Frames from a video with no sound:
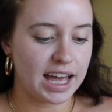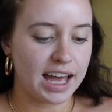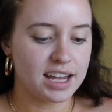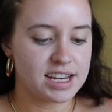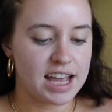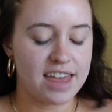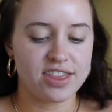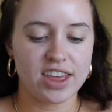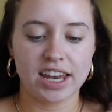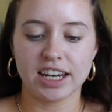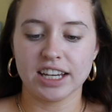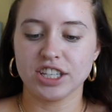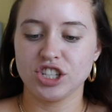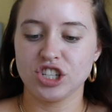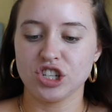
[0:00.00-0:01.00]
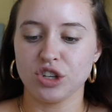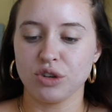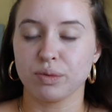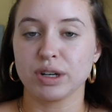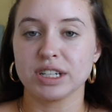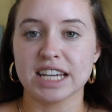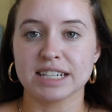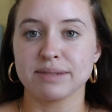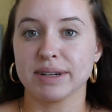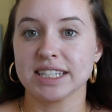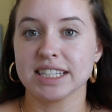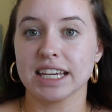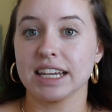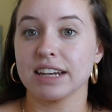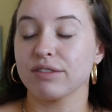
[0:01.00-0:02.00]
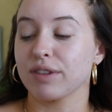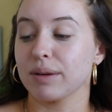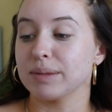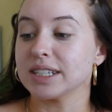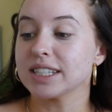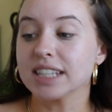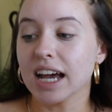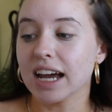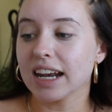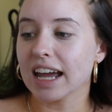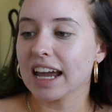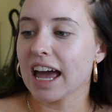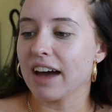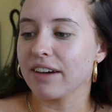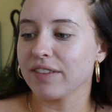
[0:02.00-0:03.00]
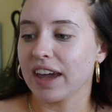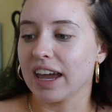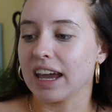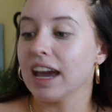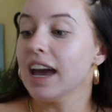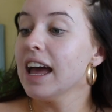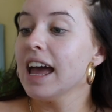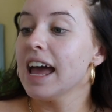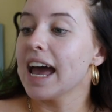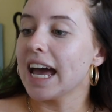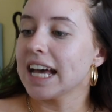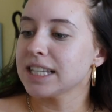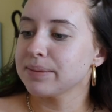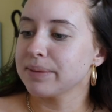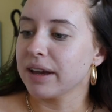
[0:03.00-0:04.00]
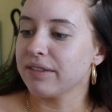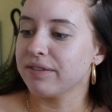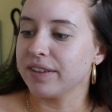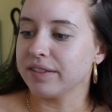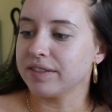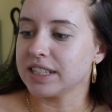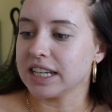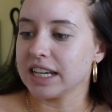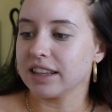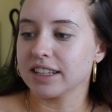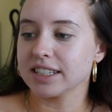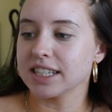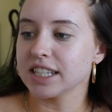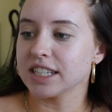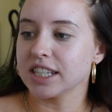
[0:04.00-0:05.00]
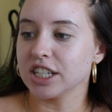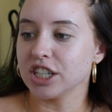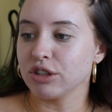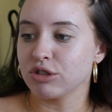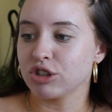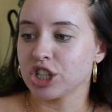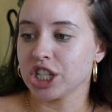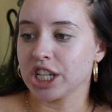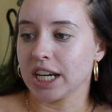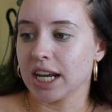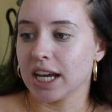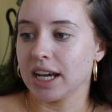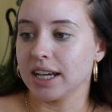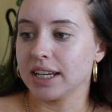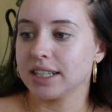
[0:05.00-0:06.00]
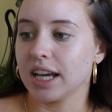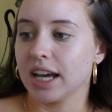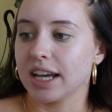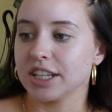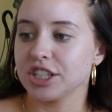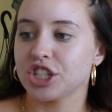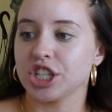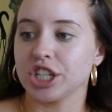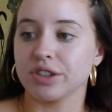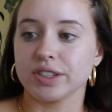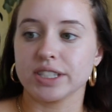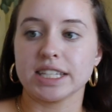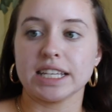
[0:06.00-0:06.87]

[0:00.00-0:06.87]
that. And then to protect my skin from the sun, I have a SPF 50. This is the Neutrogena Sheer